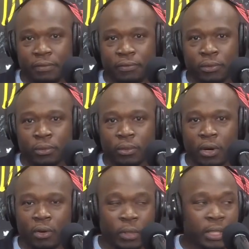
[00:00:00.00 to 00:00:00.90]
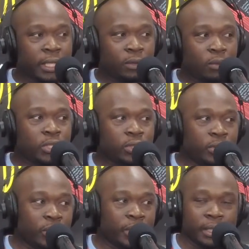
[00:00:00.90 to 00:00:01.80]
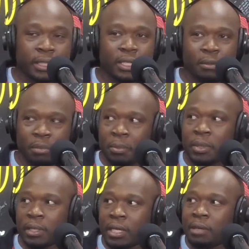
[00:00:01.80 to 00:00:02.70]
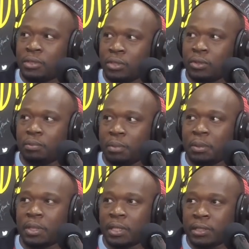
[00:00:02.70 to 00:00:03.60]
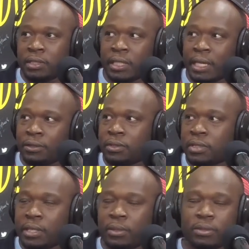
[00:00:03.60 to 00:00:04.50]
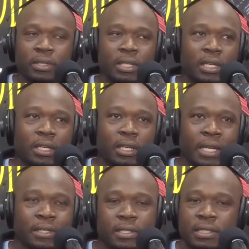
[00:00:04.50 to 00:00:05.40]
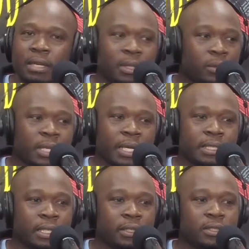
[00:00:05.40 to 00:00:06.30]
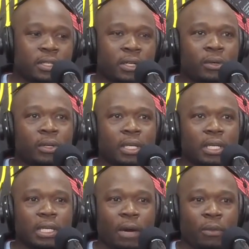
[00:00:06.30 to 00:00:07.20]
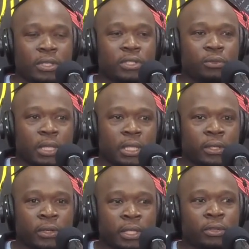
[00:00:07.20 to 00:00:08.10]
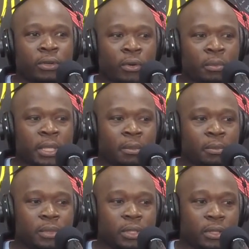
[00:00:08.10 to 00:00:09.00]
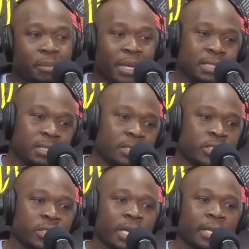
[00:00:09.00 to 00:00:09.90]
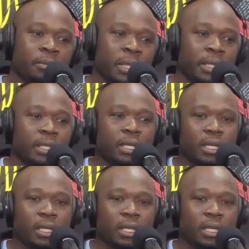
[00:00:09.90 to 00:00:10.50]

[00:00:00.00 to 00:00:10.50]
If you are really good at what you're doing, people are gonna come to you. People are gonna seek out your skills, and it's the same thing with IT. So I wanted to really learn and grow and become the best engineer I could be.